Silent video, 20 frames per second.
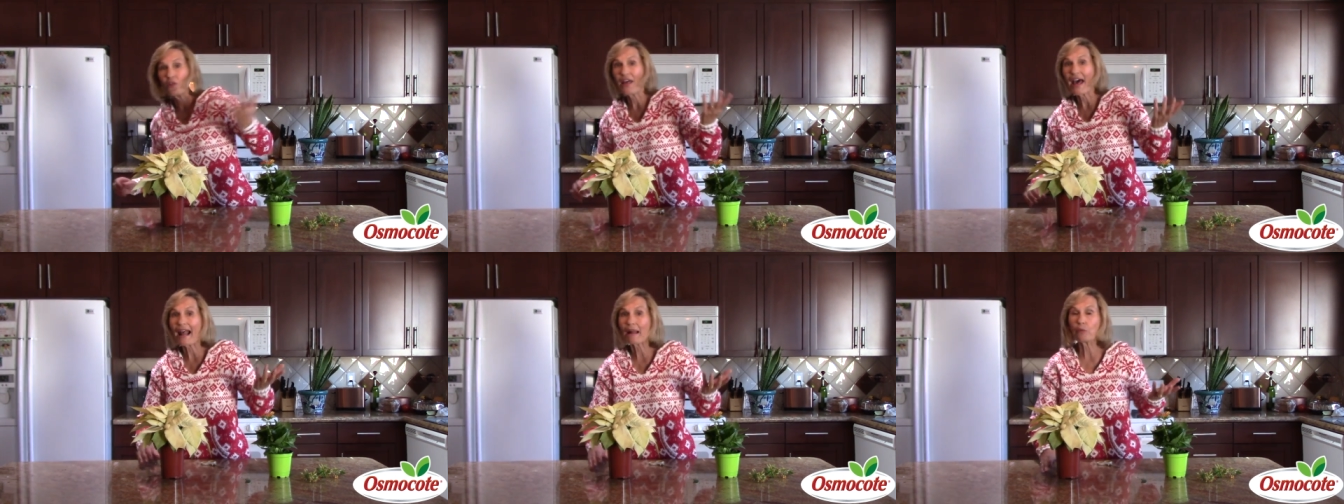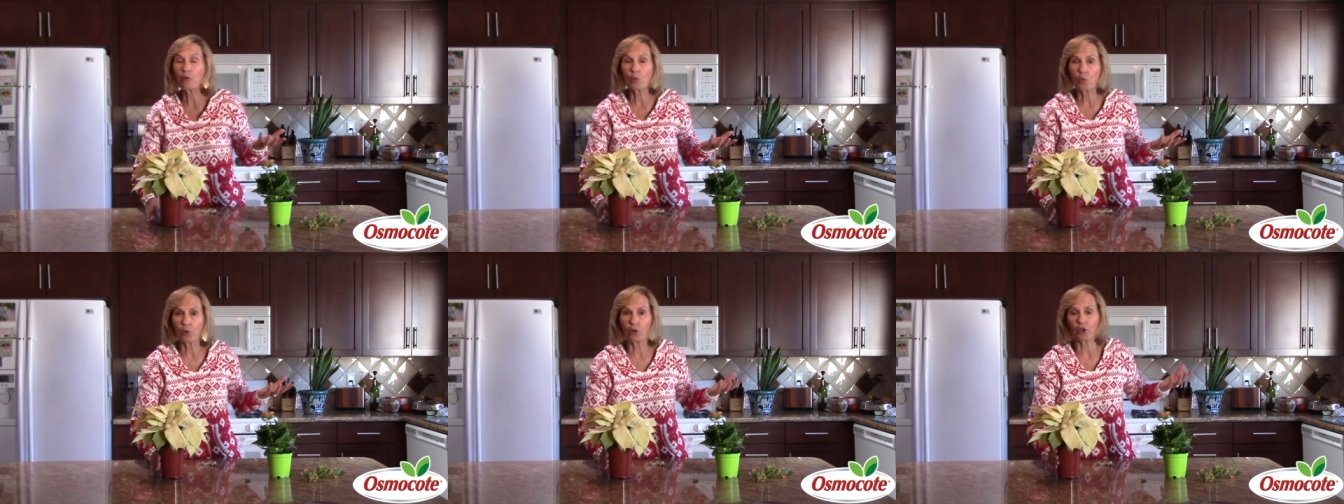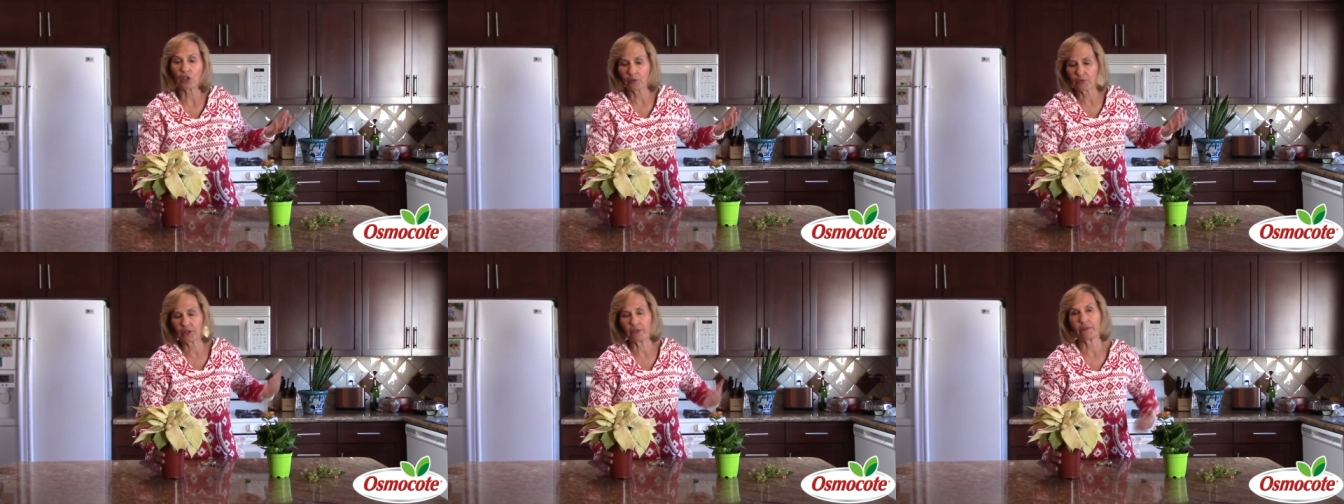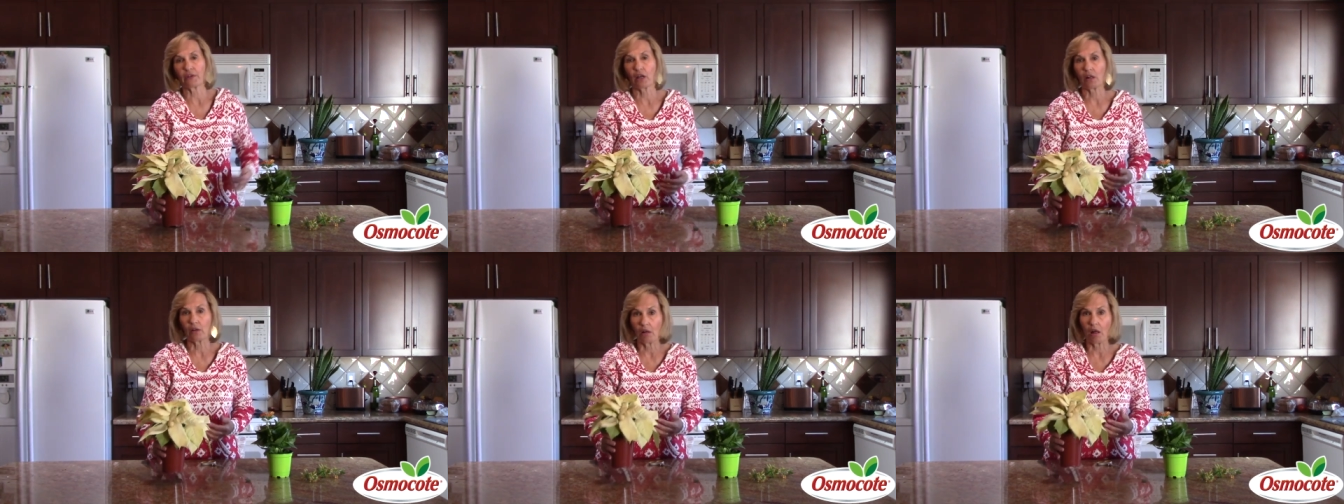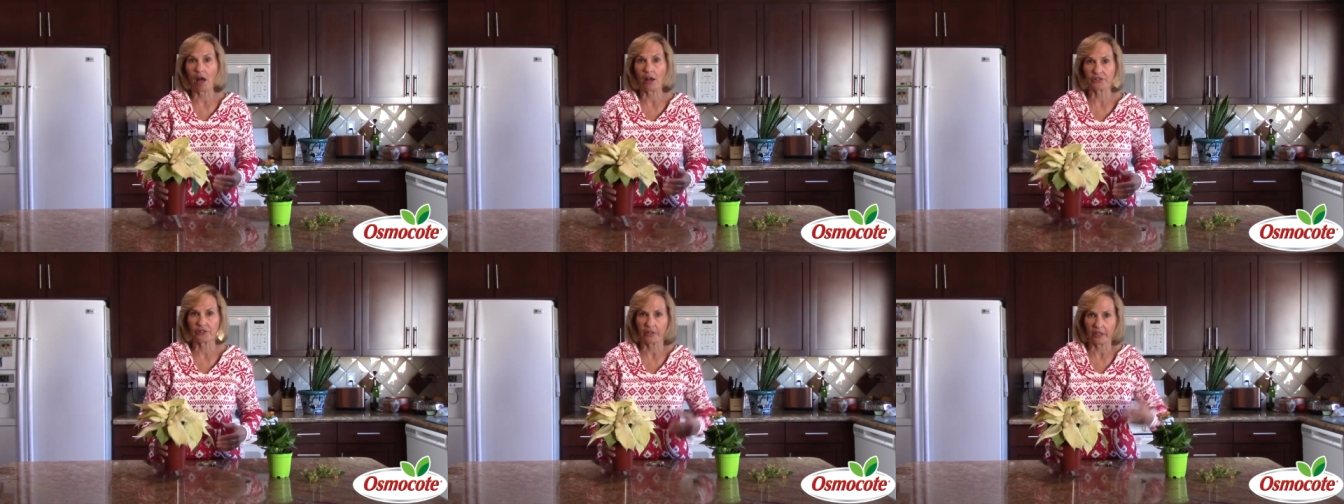that will work if you have a
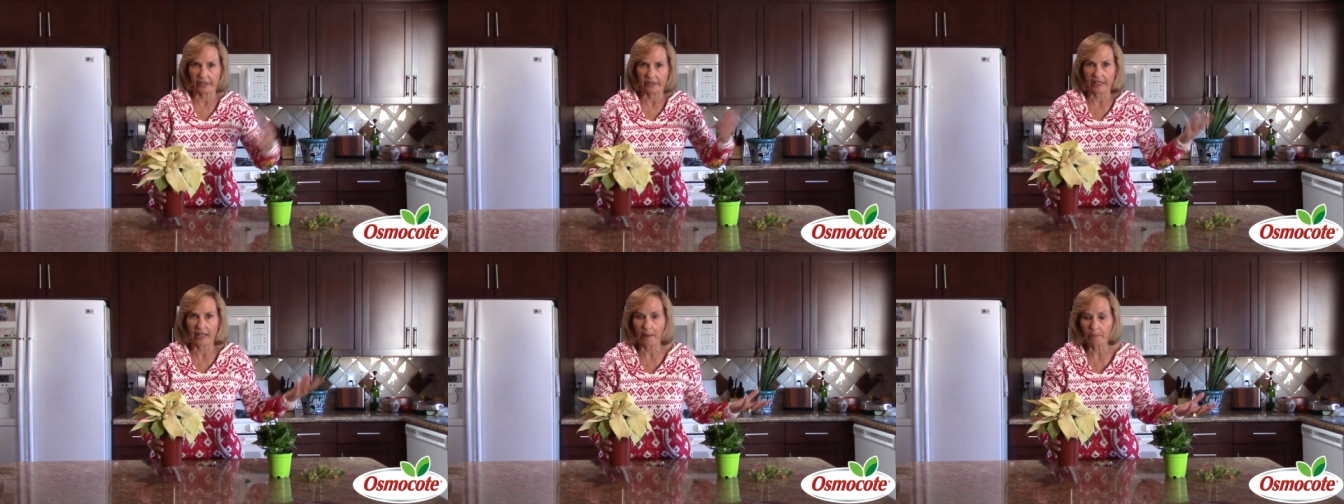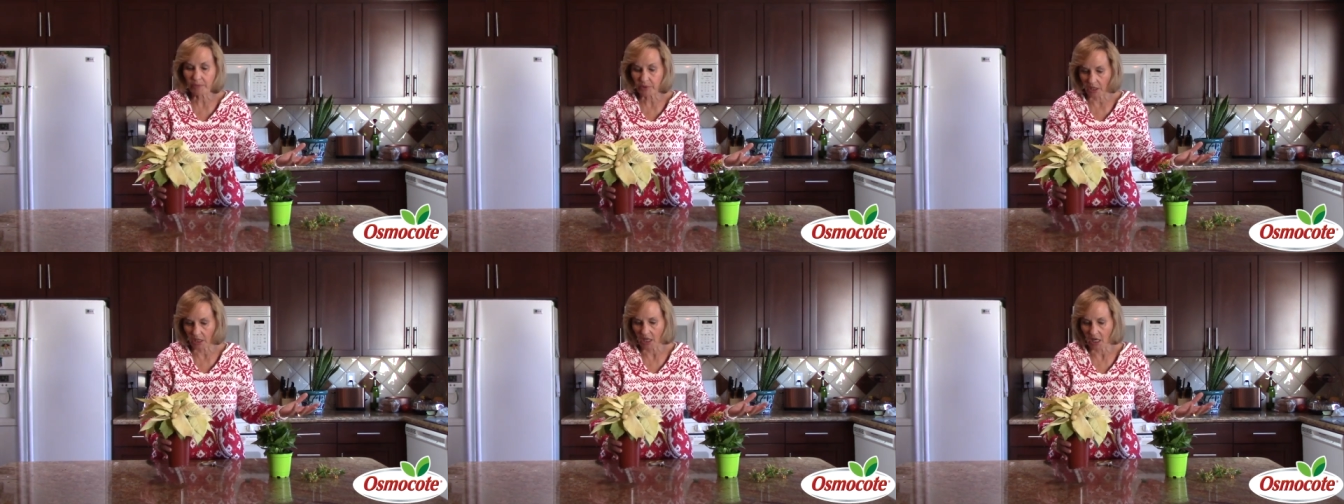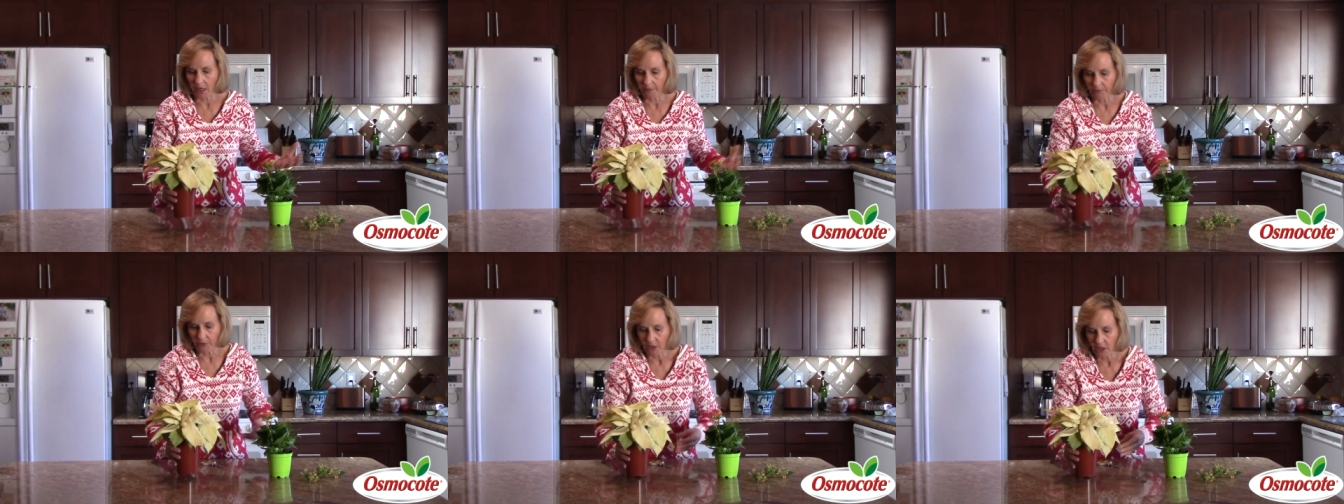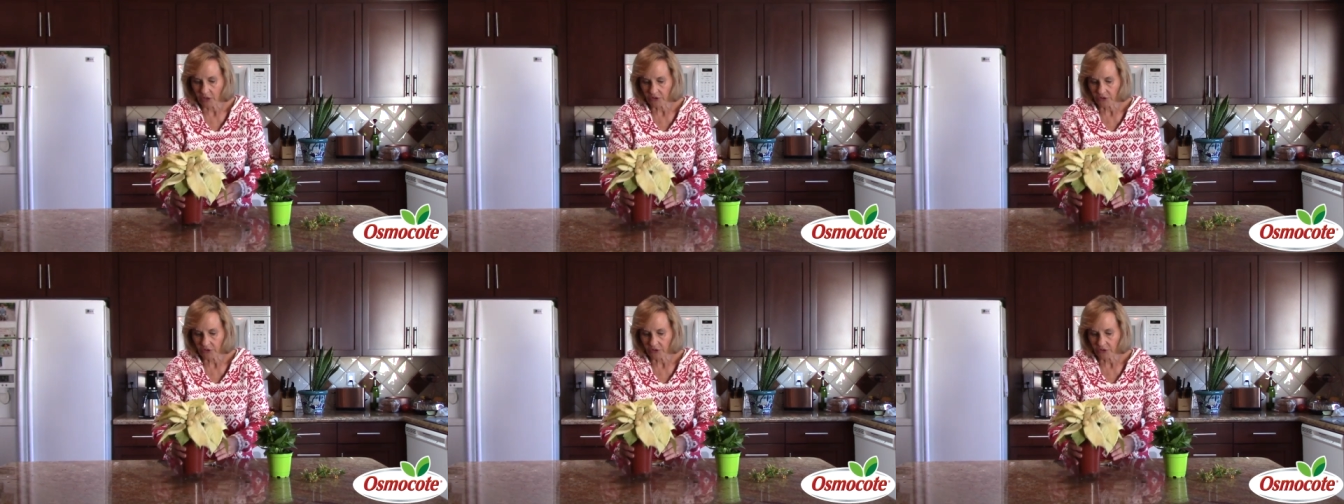closet that's empty enough